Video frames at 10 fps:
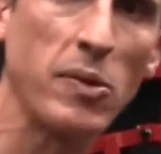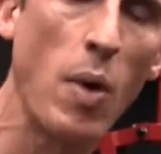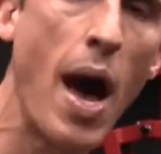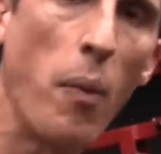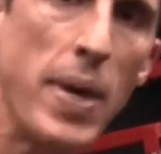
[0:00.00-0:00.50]
as
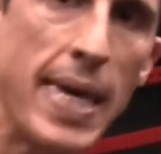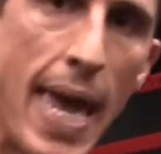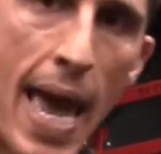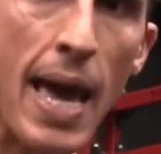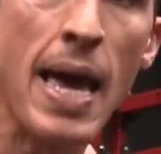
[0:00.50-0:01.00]
well. We
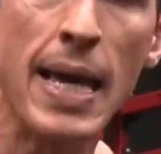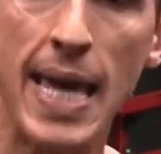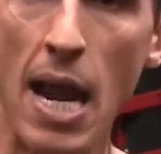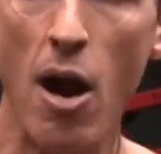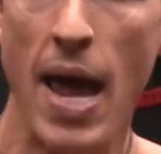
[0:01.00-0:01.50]
can't
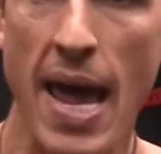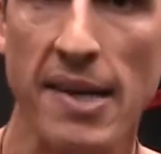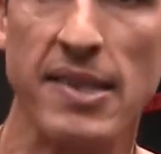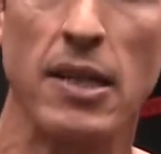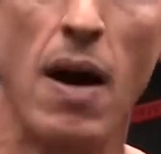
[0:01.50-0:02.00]
get our
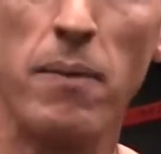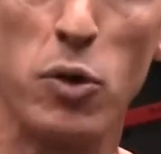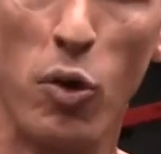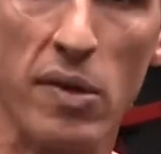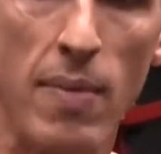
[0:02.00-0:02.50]
hands to come
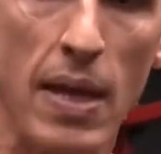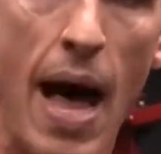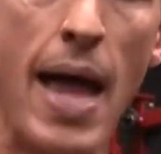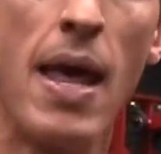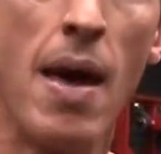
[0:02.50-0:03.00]
towards
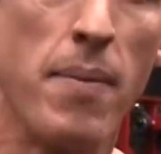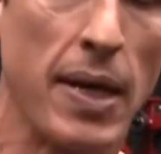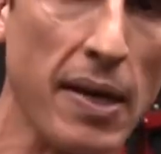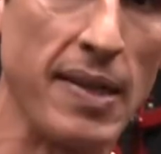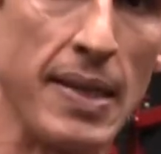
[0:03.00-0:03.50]
midline
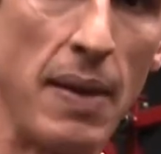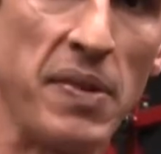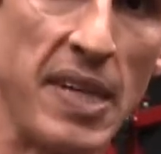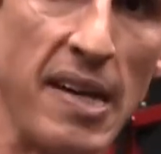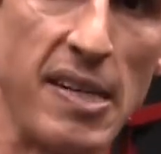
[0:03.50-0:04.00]
because the dip
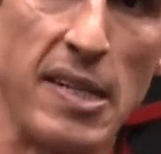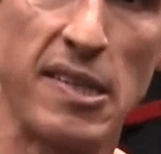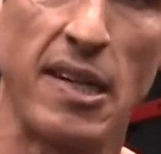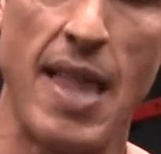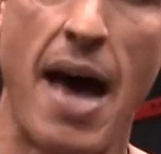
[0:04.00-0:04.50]
station
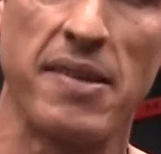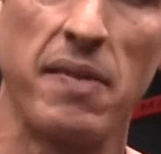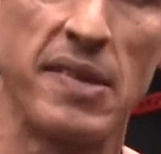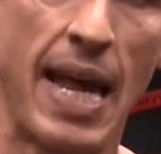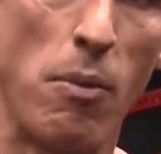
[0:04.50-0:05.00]
just allows them
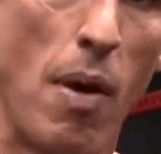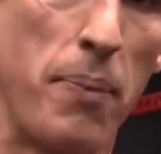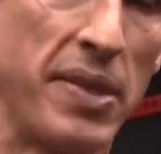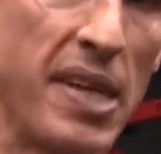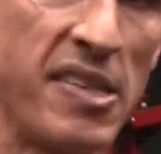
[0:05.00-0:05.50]
to stay in one
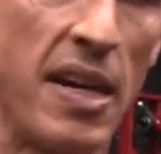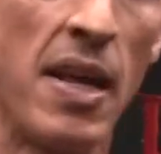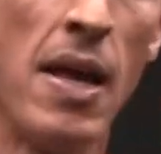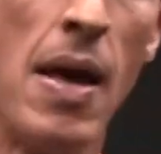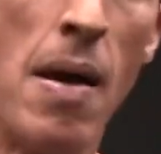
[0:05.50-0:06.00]
position.
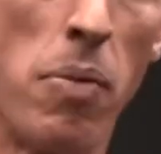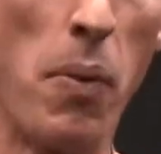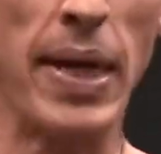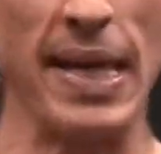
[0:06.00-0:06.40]
But we